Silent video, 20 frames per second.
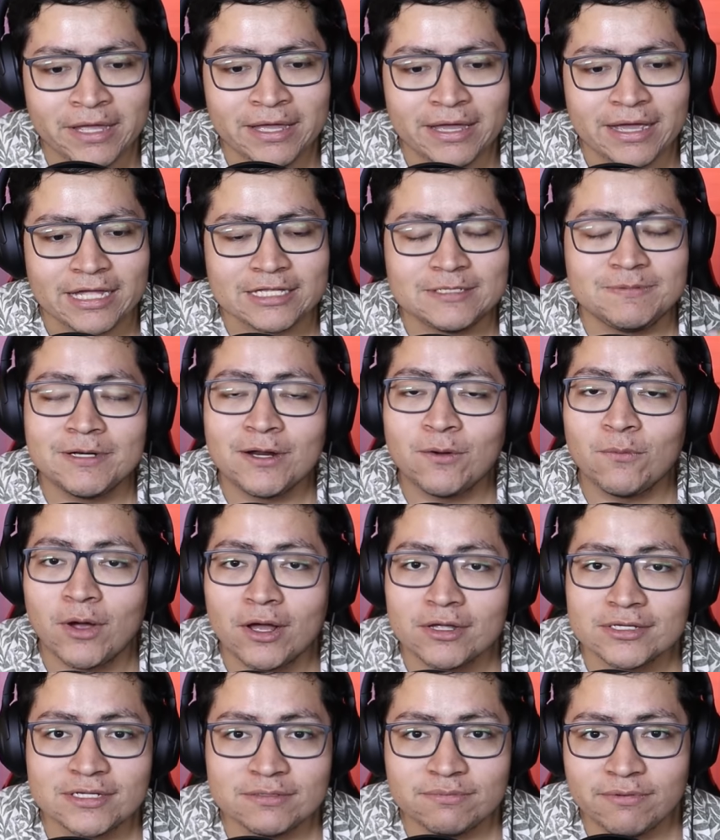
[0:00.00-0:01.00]
It's been a while
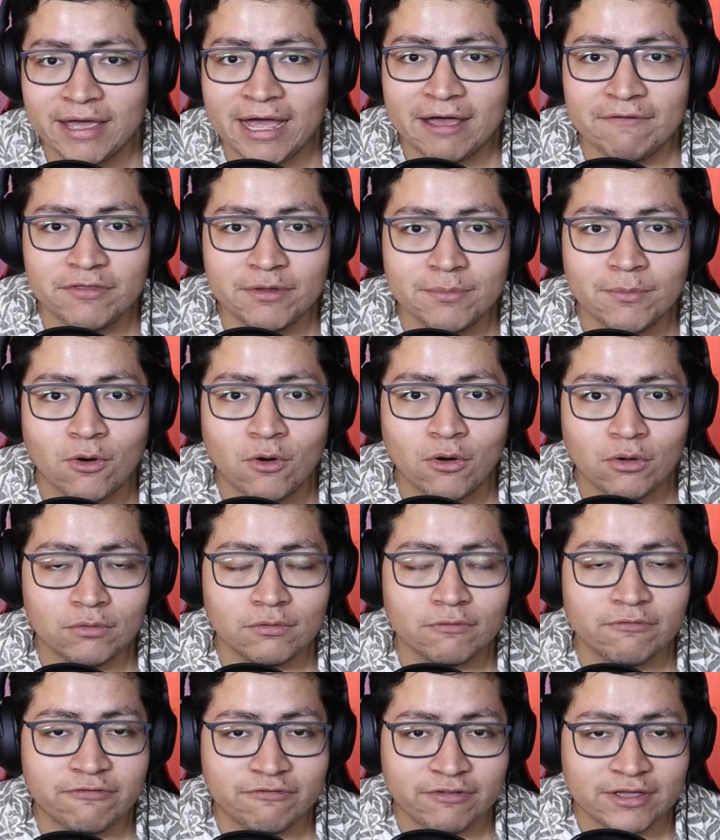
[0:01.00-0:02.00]
since we had them all
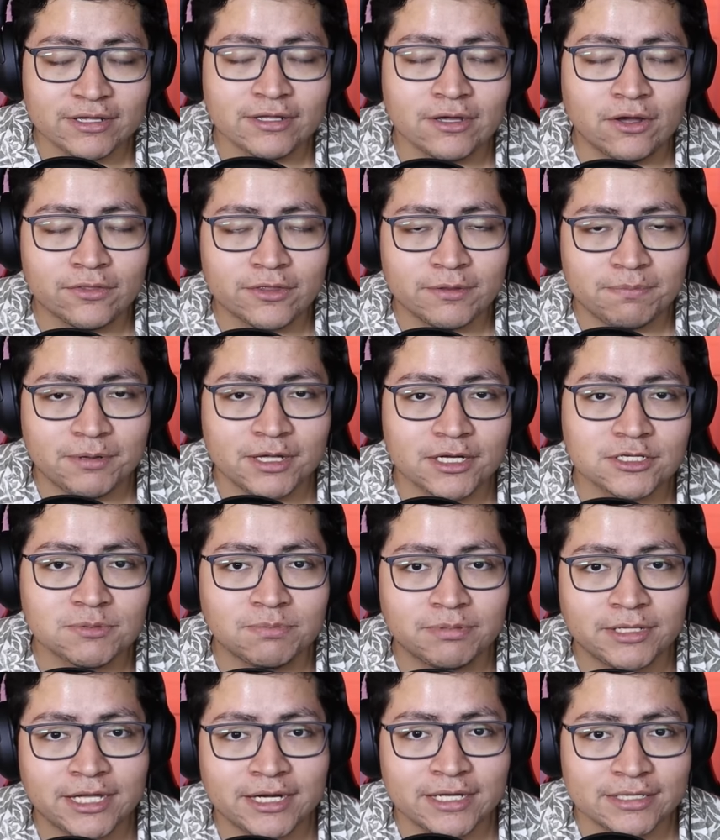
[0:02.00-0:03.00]
fit on the pitch
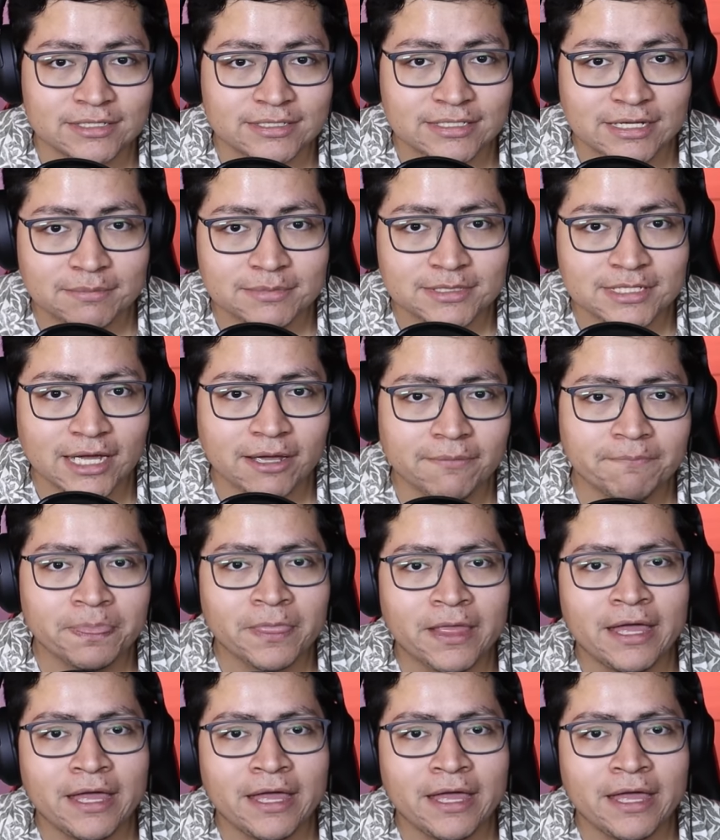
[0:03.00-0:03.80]
playing at the same time.